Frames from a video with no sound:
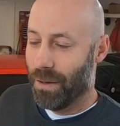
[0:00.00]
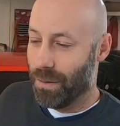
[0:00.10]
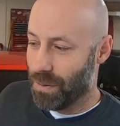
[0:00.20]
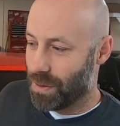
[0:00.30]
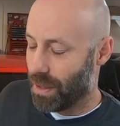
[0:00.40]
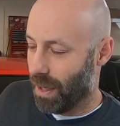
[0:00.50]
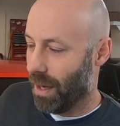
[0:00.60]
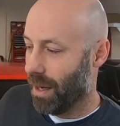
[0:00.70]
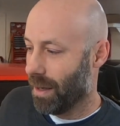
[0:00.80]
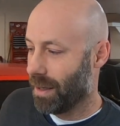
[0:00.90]
who's
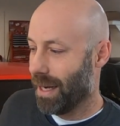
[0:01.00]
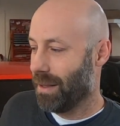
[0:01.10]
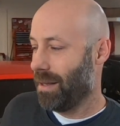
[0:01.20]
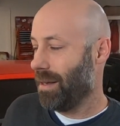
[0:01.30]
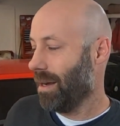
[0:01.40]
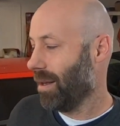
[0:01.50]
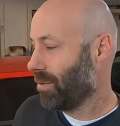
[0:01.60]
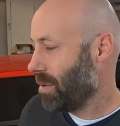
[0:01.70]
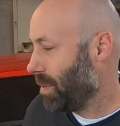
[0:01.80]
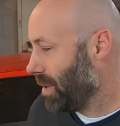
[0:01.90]
got the
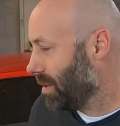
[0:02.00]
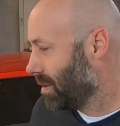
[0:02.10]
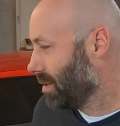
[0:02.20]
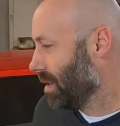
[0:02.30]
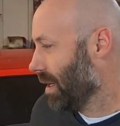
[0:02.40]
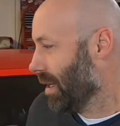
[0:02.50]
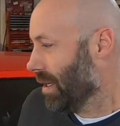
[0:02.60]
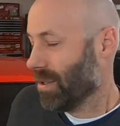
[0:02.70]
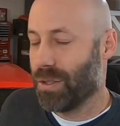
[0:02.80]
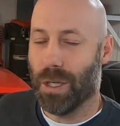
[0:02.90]
three-piece
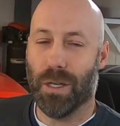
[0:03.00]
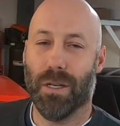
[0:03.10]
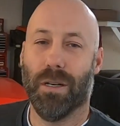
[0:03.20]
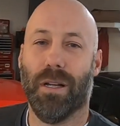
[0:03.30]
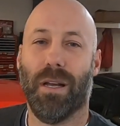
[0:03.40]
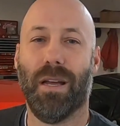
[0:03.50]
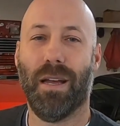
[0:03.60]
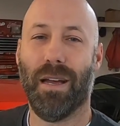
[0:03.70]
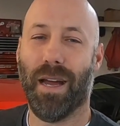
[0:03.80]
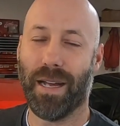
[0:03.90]
stern,
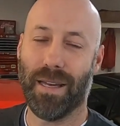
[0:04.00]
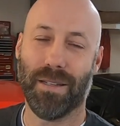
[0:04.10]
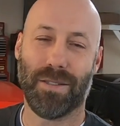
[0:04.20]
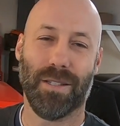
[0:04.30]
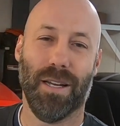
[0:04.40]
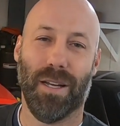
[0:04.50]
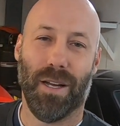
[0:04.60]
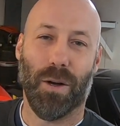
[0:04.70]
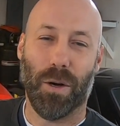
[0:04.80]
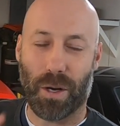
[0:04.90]
I guess,
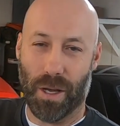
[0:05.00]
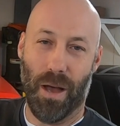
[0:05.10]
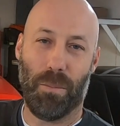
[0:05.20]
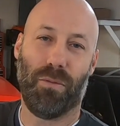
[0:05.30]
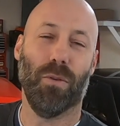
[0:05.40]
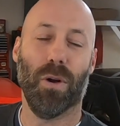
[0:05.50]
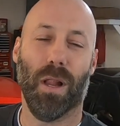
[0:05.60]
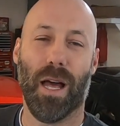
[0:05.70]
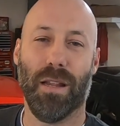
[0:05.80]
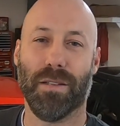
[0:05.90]
hookup for a
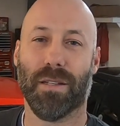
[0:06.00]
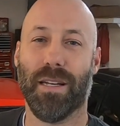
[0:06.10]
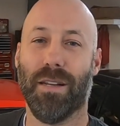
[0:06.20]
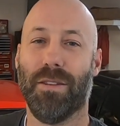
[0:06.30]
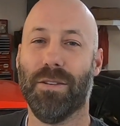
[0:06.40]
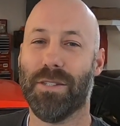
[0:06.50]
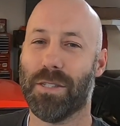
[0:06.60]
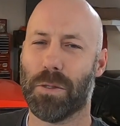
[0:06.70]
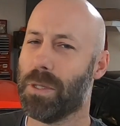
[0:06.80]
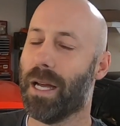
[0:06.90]
lot of the Saleen
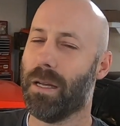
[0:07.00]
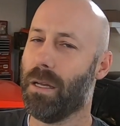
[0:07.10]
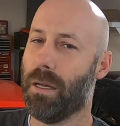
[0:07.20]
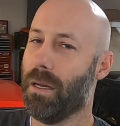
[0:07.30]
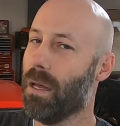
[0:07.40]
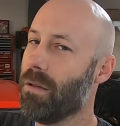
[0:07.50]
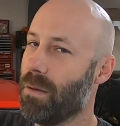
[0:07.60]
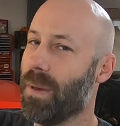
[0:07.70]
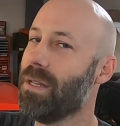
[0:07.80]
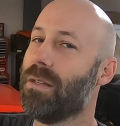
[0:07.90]
enthusiasts, was like, you know,
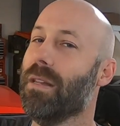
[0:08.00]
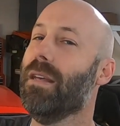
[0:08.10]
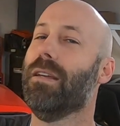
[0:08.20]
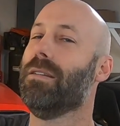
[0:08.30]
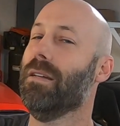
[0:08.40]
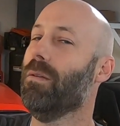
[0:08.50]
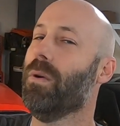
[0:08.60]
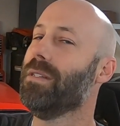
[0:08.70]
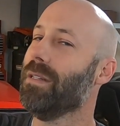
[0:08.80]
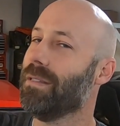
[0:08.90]
you mentioned this and it
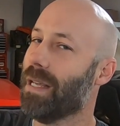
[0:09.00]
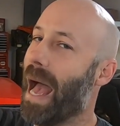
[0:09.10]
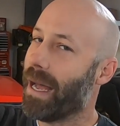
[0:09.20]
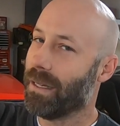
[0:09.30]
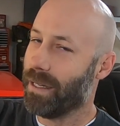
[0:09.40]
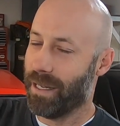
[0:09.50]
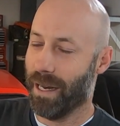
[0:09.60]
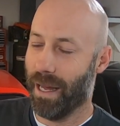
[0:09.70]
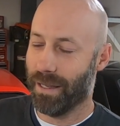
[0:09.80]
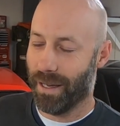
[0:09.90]
wasn't exactly,
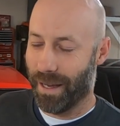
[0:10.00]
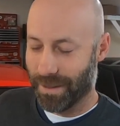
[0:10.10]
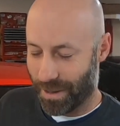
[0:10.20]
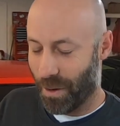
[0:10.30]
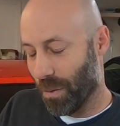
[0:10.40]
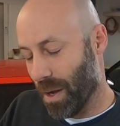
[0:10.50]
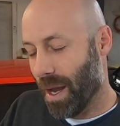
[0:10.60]
so